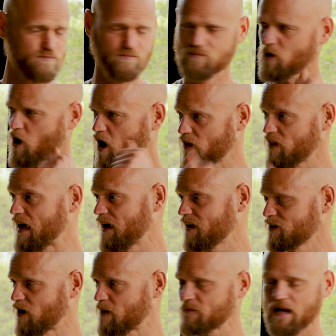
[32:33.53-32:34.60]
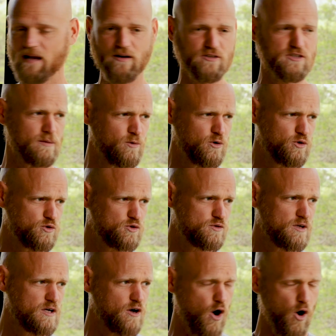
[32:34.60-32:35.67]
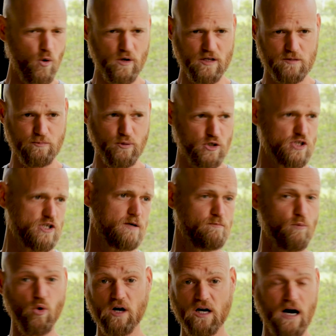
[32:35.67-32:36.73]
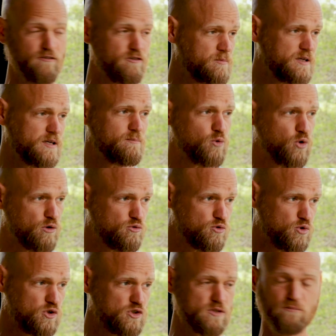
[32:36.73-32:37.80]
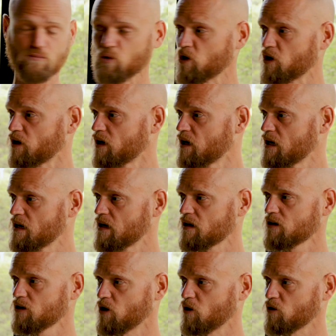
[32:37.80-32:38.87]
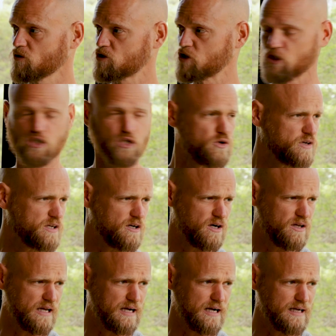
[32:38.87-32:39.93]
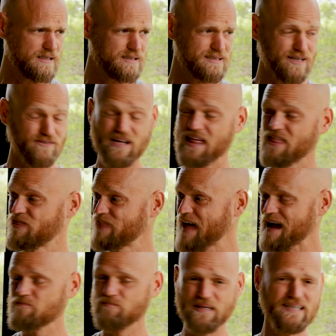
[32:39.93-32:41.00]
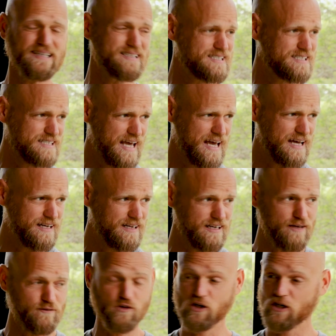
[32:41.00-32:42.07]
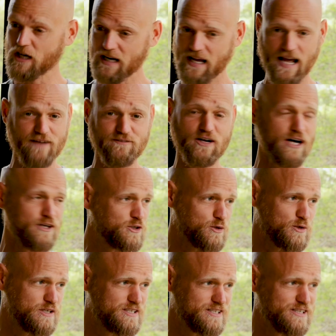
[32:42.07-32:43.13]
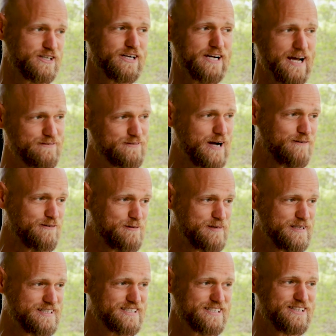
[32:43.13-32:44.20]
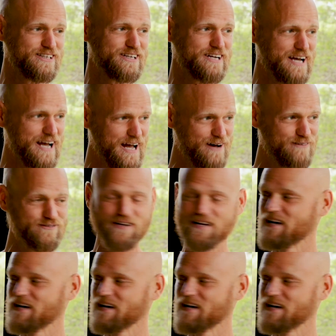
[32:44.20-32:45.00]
all that. I'm not someone who's always pushing more government and more rules and more, security and all that kind of stuff. That being said, if you're going to have countries and you're going to have governments and you're going to have